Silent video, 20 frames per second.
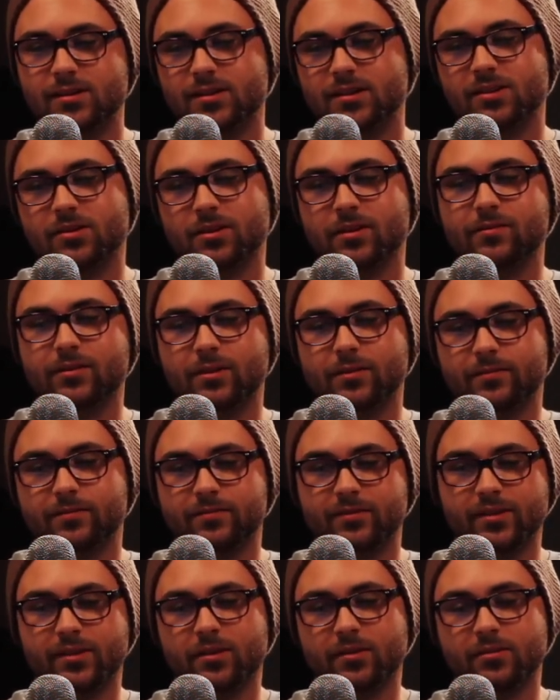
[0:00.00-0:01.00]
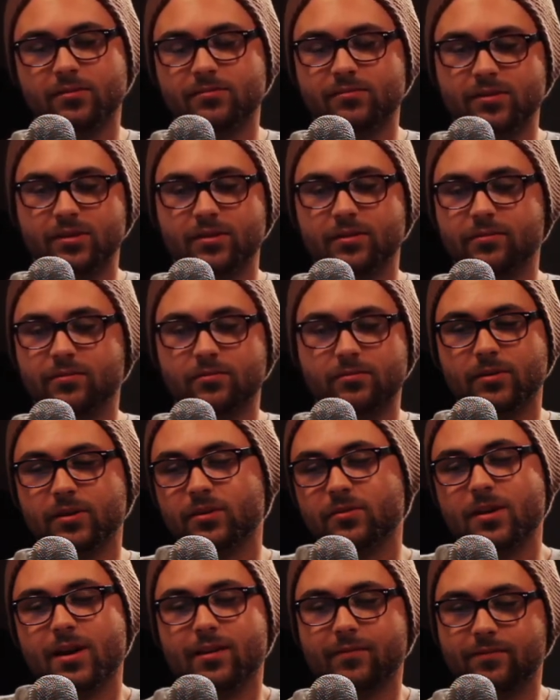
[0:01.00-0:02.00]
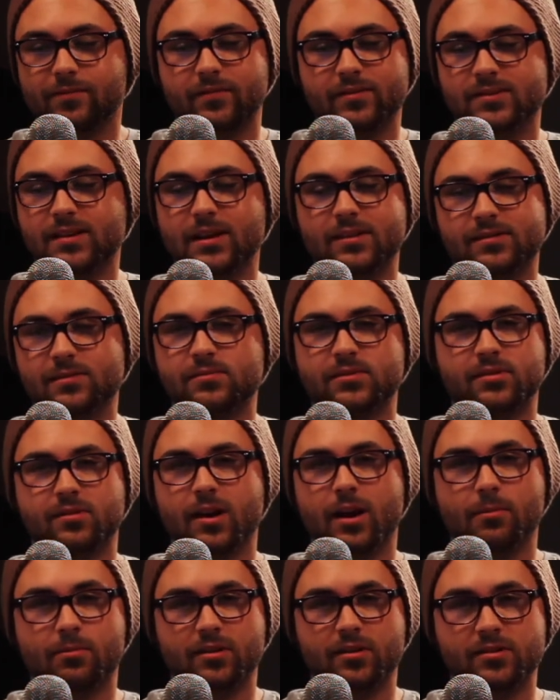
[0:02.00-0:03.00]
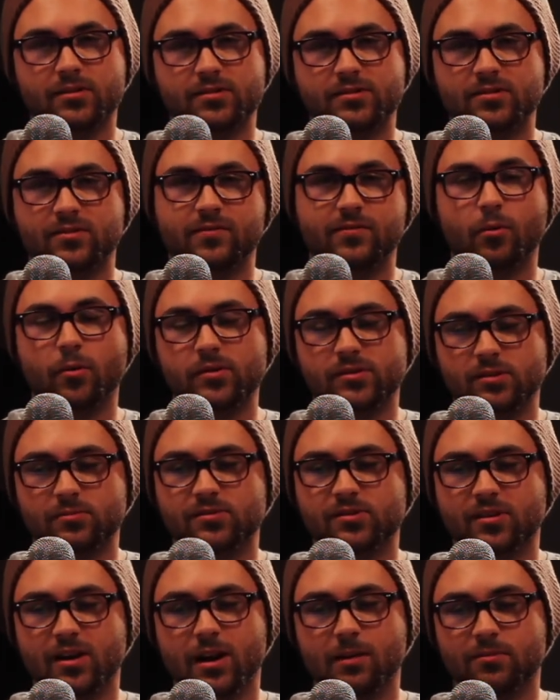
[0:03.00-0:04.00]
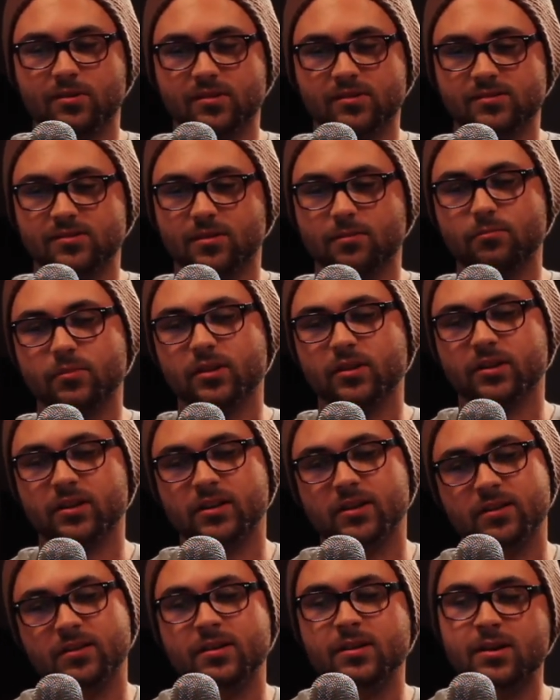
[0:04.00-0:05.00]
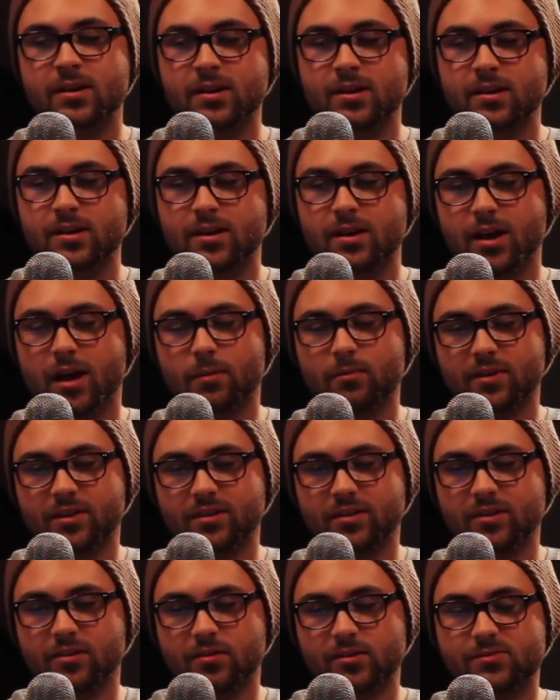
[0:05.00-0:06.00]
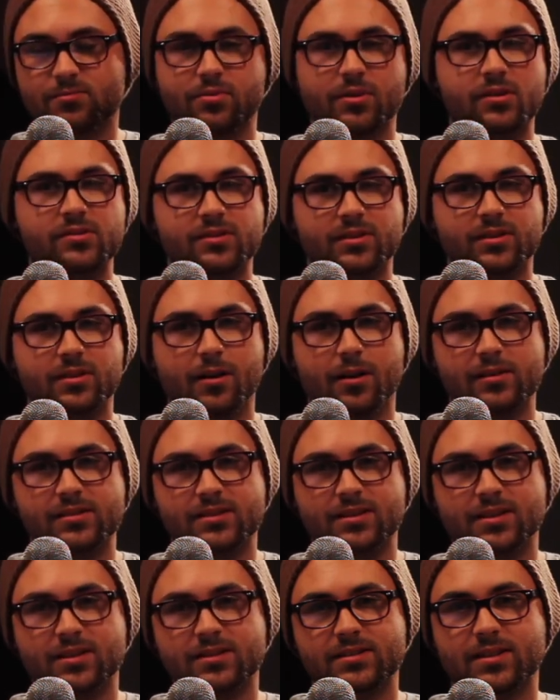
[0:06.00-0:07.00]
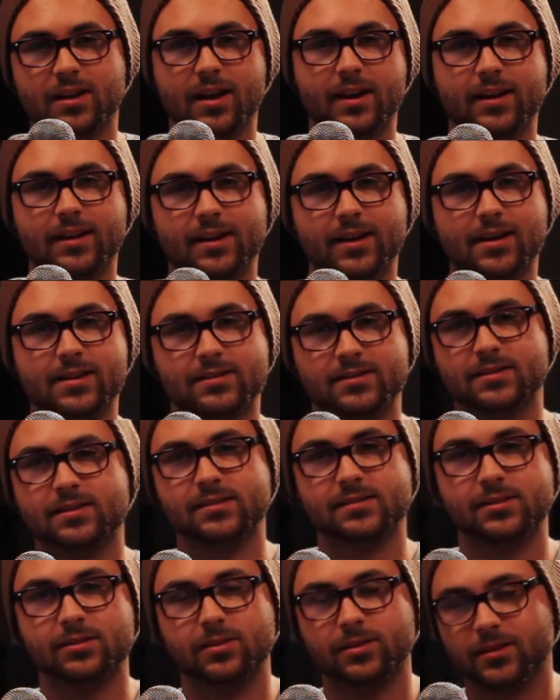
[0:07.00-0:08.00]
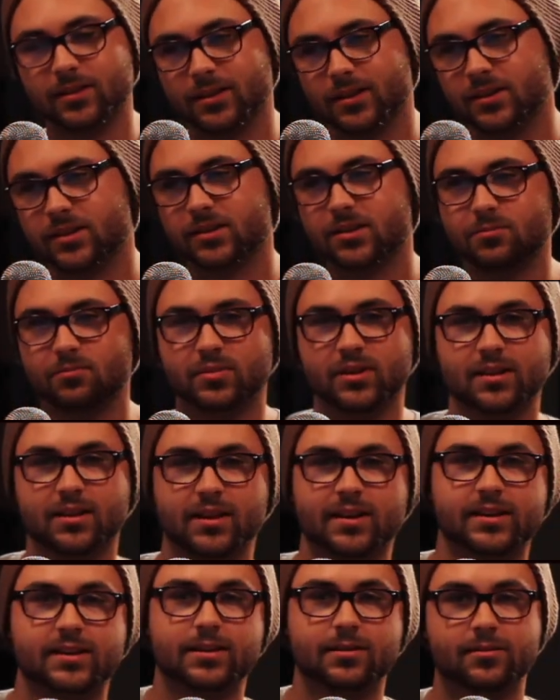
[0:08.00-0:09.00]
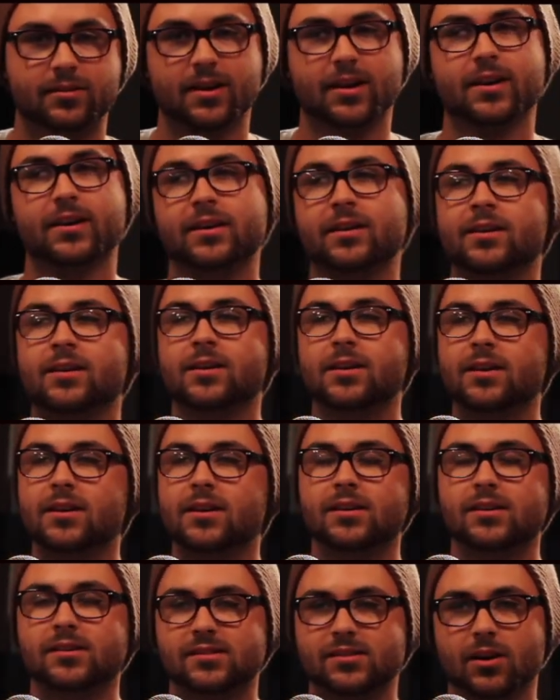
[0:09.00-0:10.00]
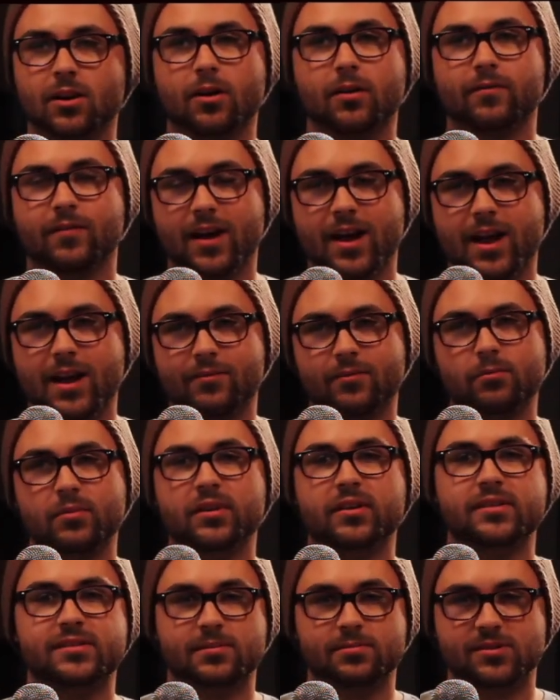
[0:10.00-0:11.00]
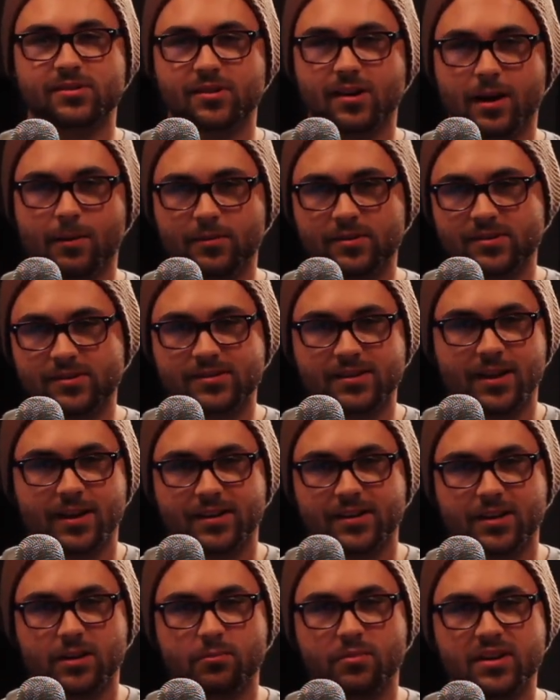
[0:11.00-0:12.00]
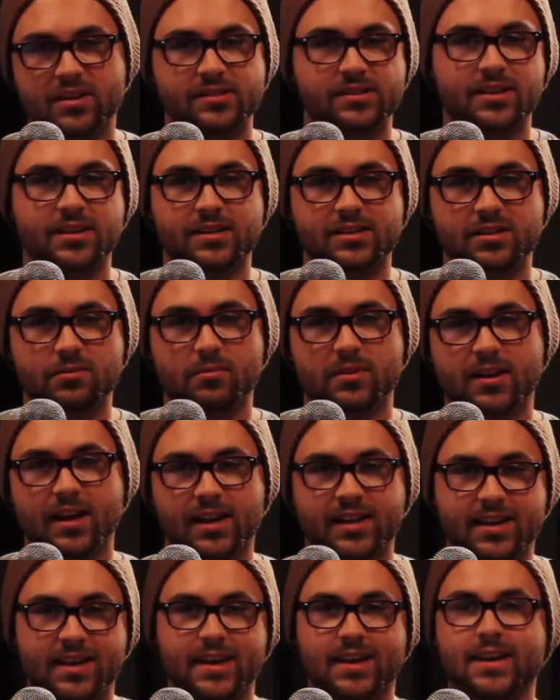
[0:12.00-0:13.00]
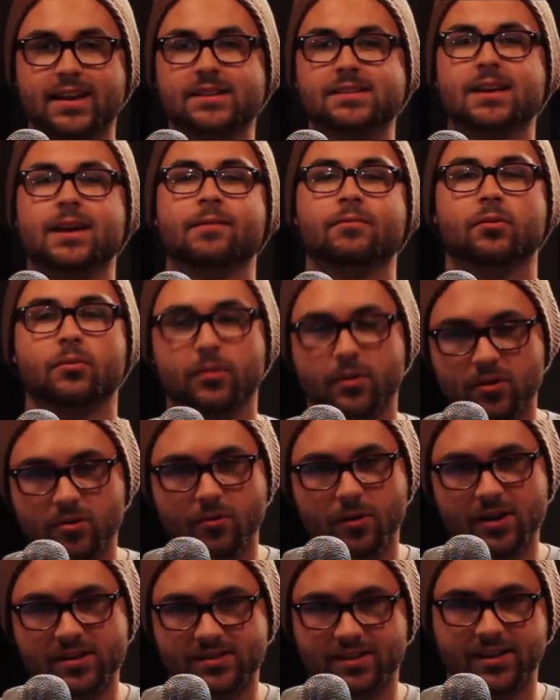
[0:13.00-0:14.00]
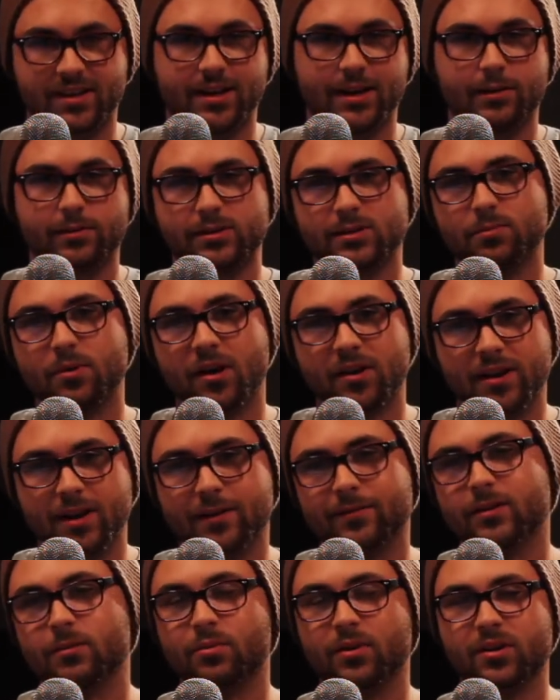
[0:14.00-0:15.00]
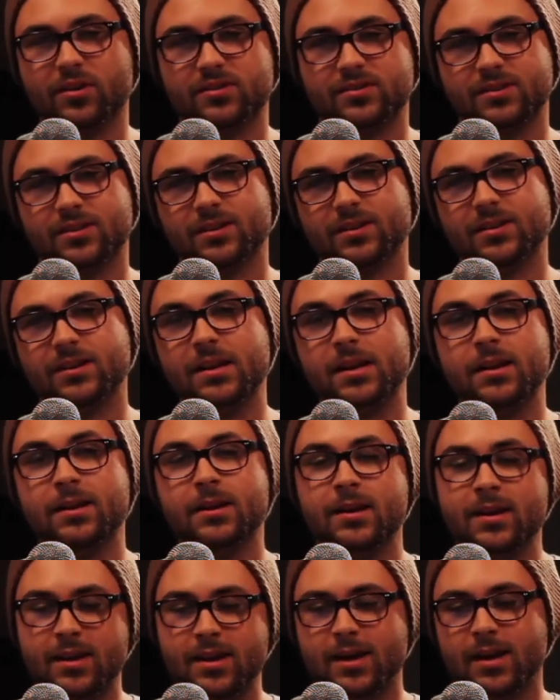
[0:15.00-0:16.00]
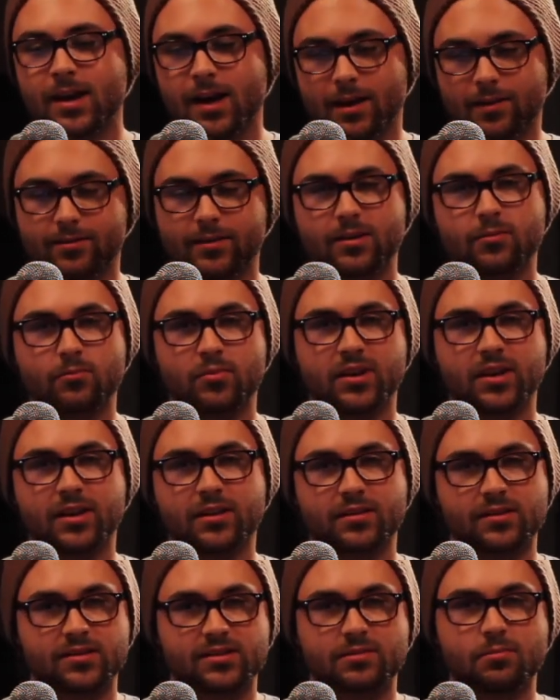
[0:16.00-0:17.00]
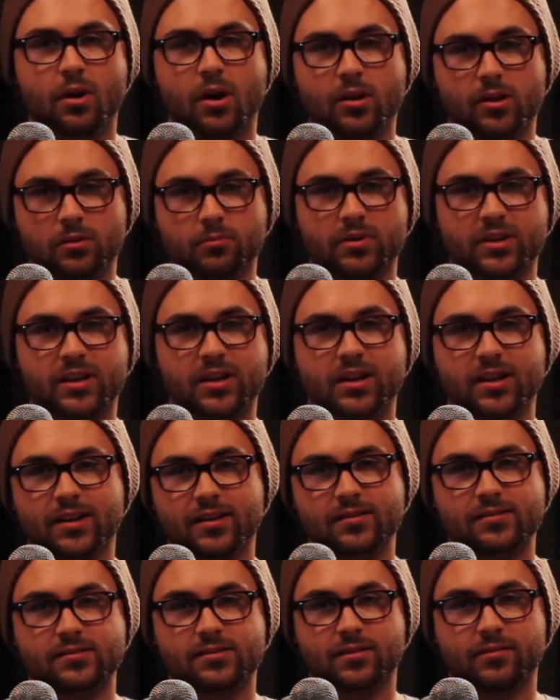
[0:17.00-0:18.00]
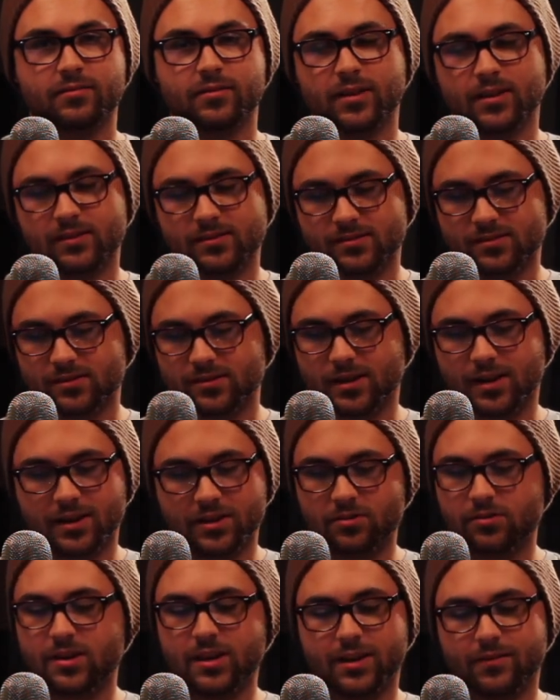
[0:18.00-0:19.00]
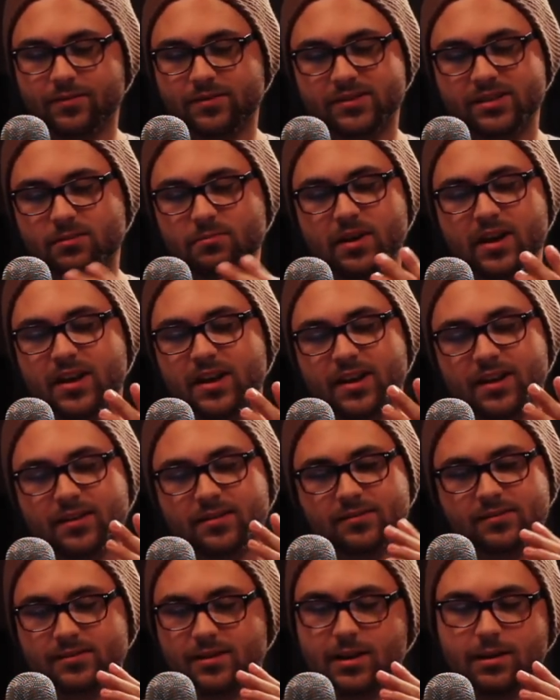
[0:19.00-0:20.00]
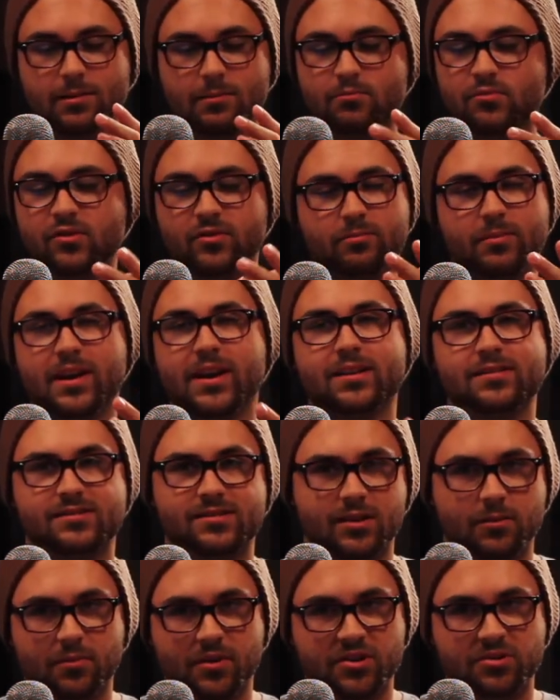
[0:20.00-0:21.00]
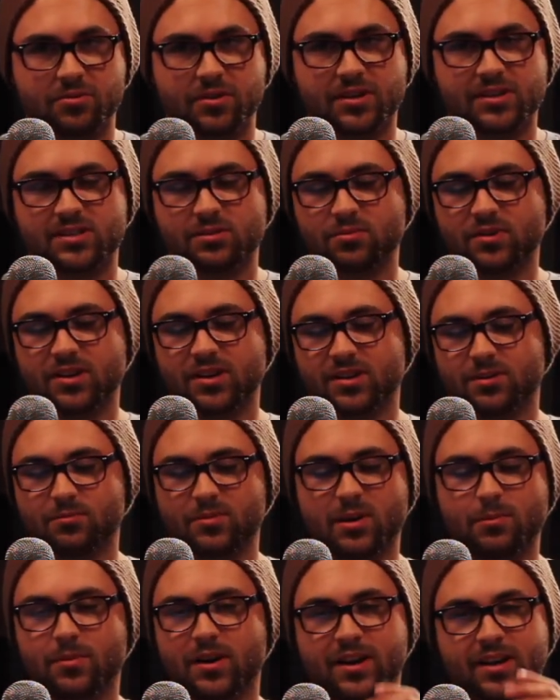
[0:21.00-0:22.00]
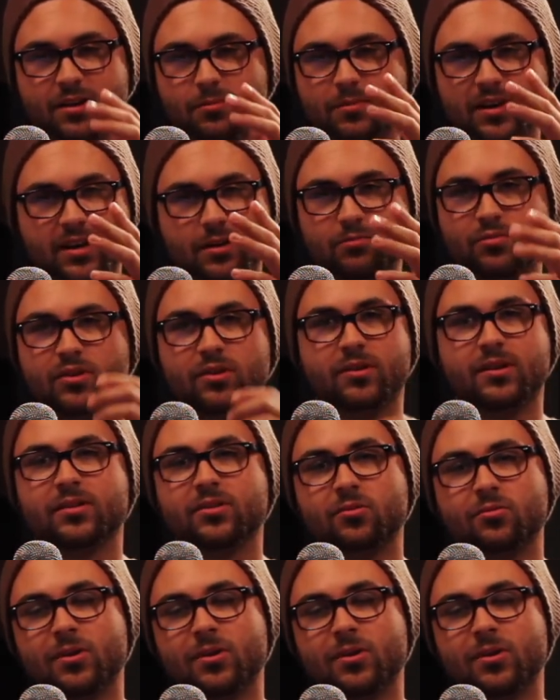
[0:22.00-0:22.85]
even if, even whether you have 10 subscribers, 40 subscribers, a million, there's pros and cons to each side, I guess, because you look at it and you can be like, okay, so if I have 1 million subscribers, it's not going to be as intimate. I can't get to every request. I can't respond to every person. And I think being in the smaller beginnings of things, you can't even see my hands. I move my hands so much when I speak, and my mic and my computer are in